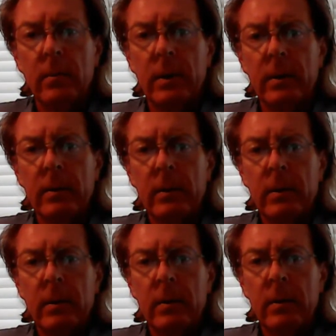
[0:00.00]
But
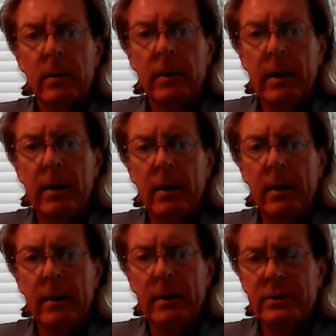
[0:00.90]

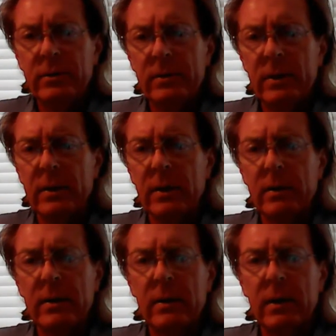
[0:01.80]
issues that kind
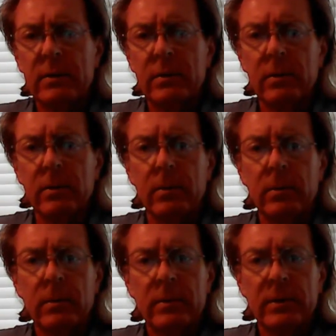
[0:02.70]
of connect to
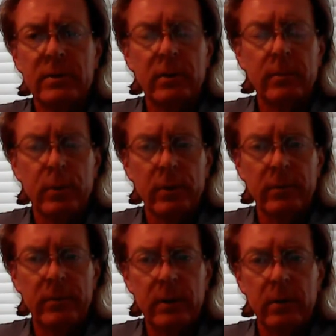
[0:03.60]
such an
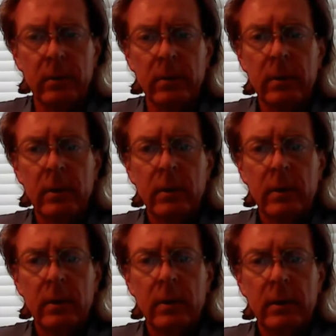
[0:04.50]
important figure
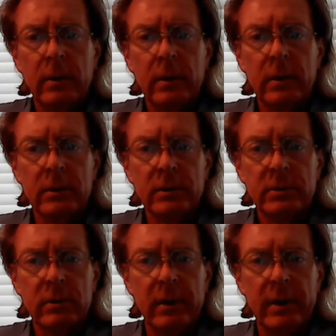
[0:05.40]
in the
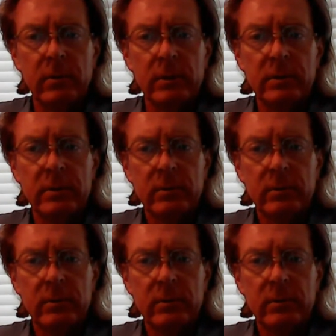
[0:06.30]
English language